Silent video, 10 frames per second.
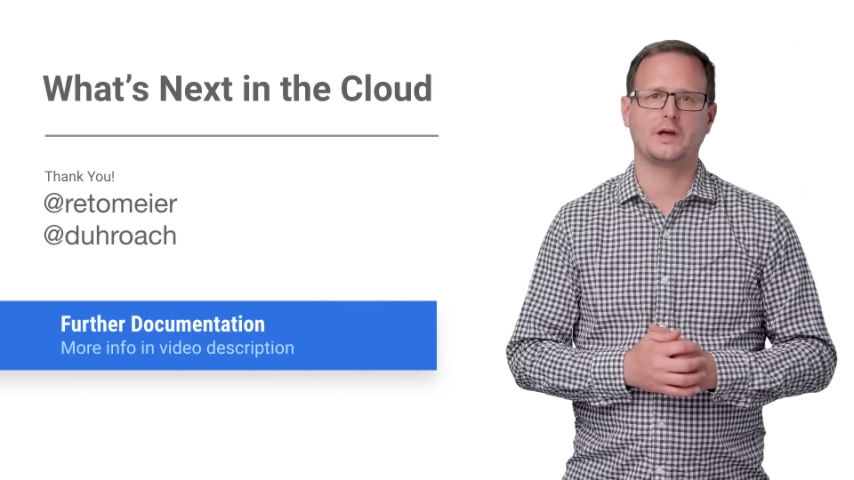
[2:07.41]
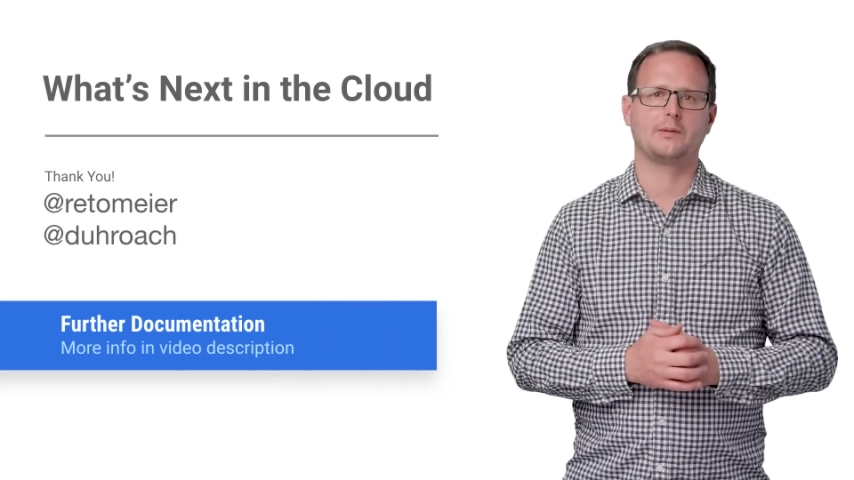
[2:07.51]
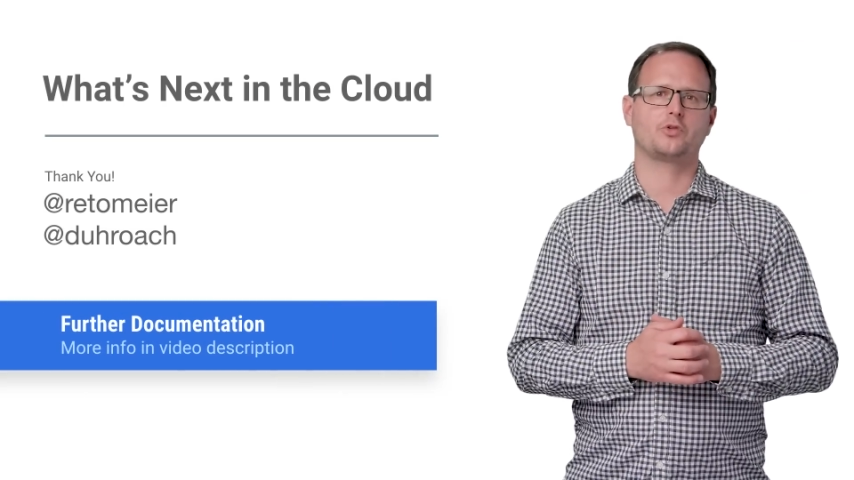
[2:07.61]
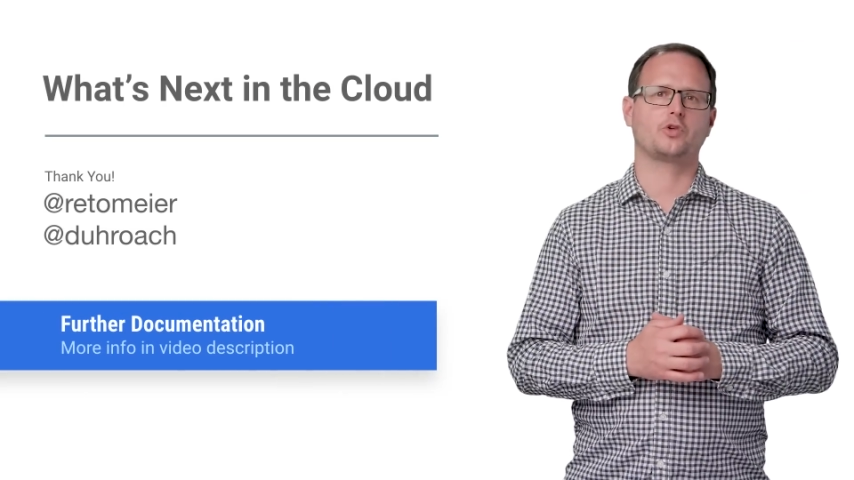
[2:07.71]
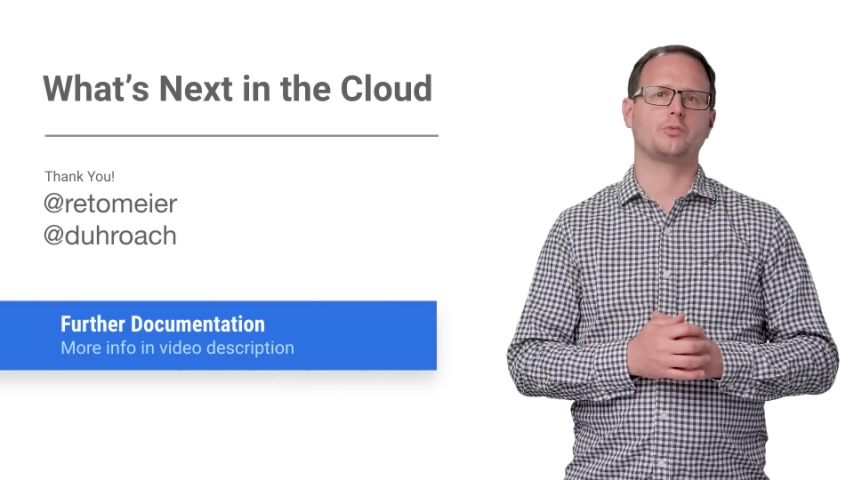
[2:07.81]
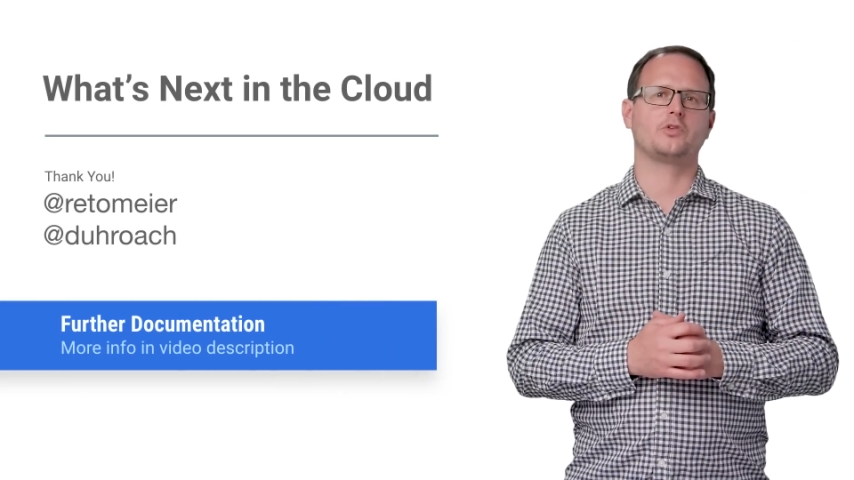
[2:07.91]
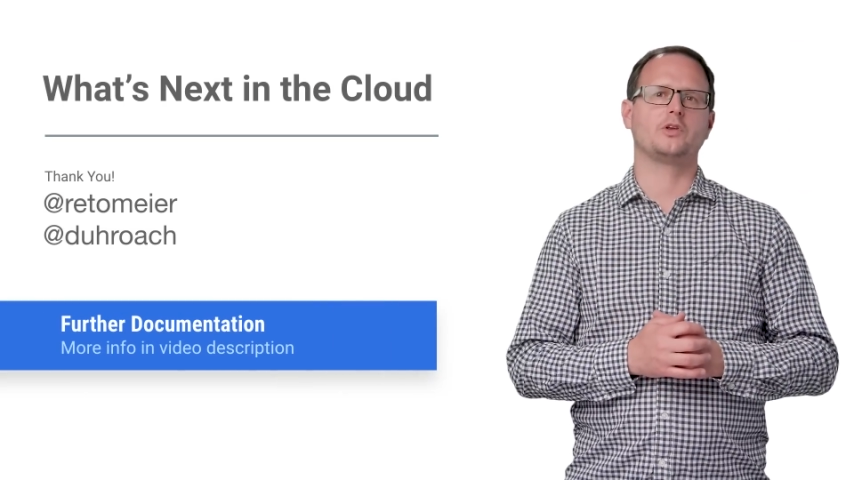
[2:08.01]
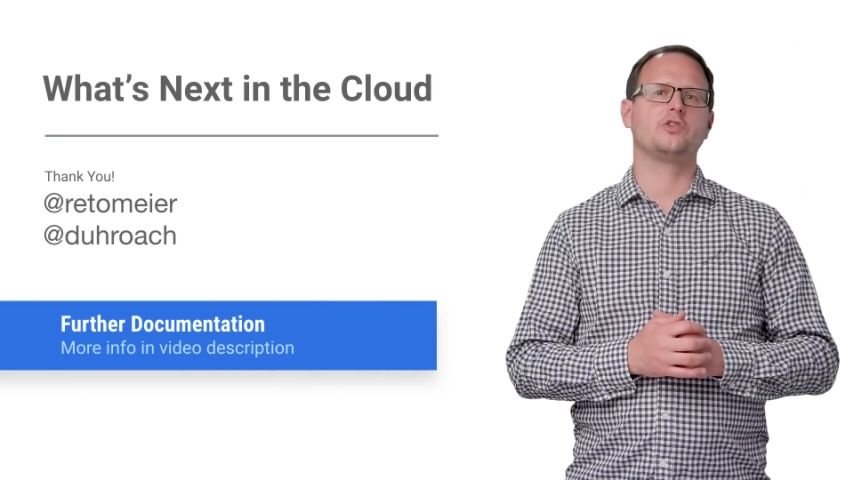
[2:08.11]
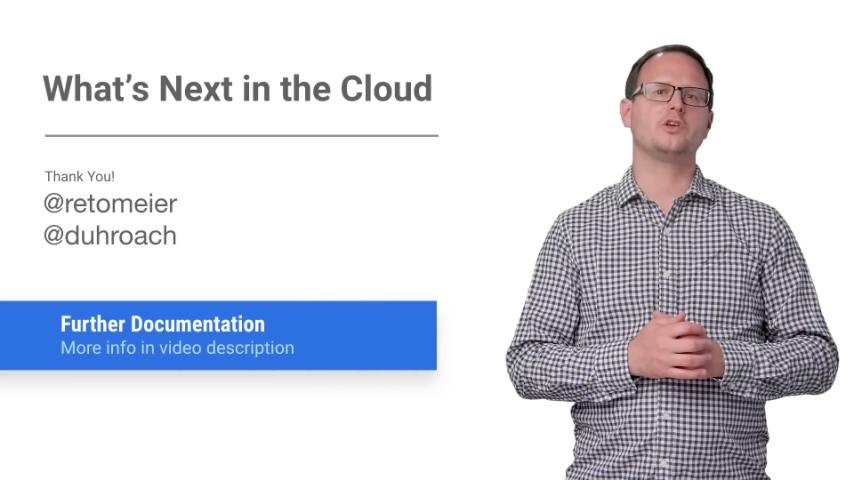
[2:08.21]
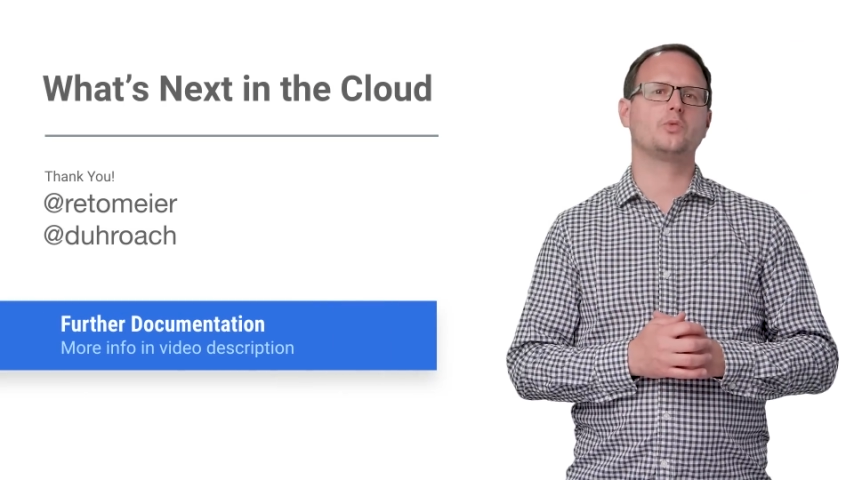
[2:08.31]
Apps Scripts
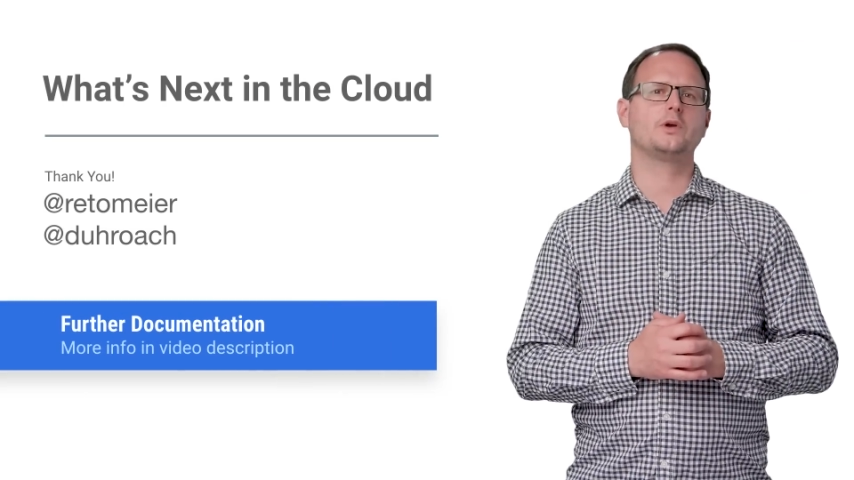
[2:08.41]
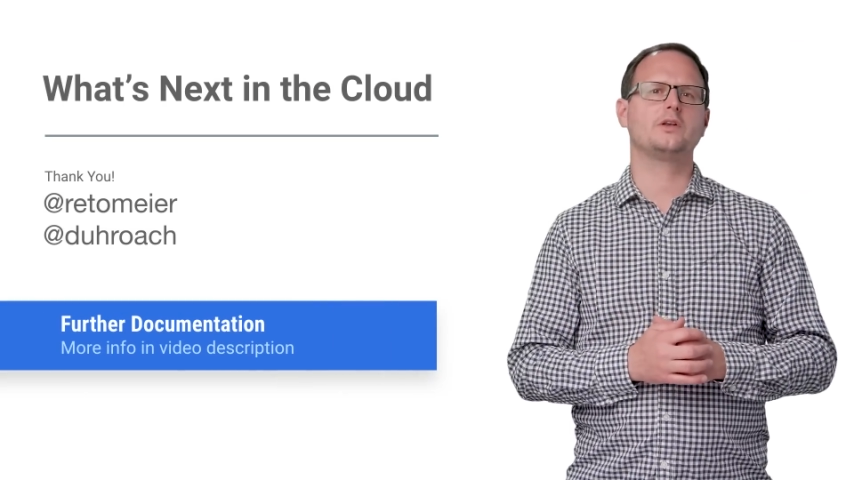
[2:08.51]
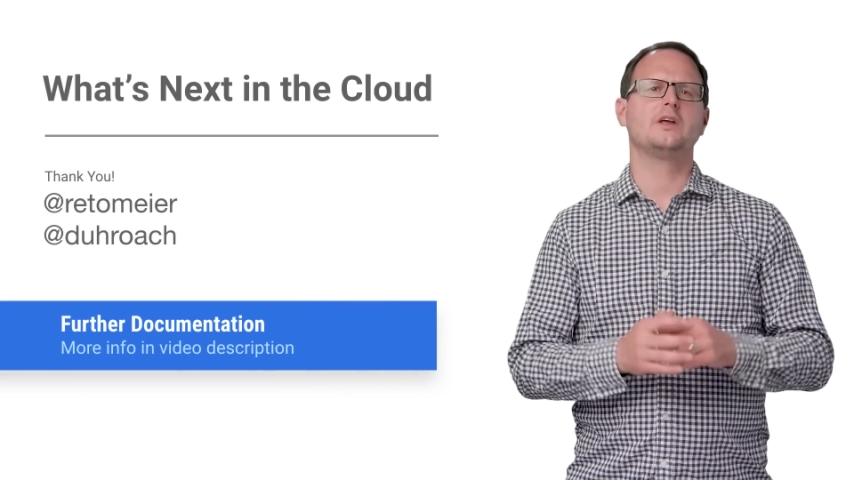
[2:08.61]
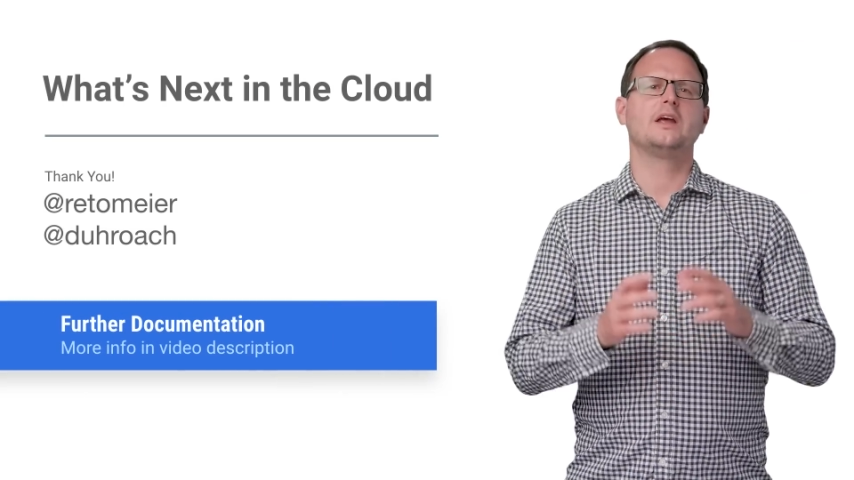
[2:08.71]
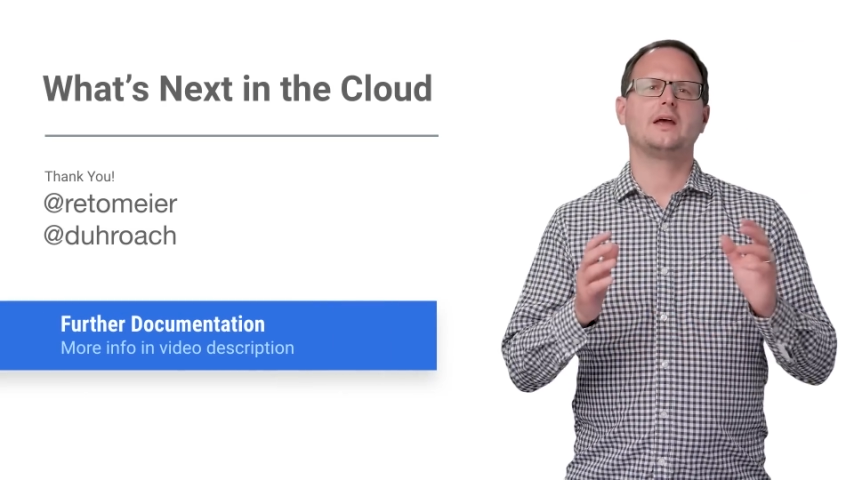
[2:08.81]
in G Suite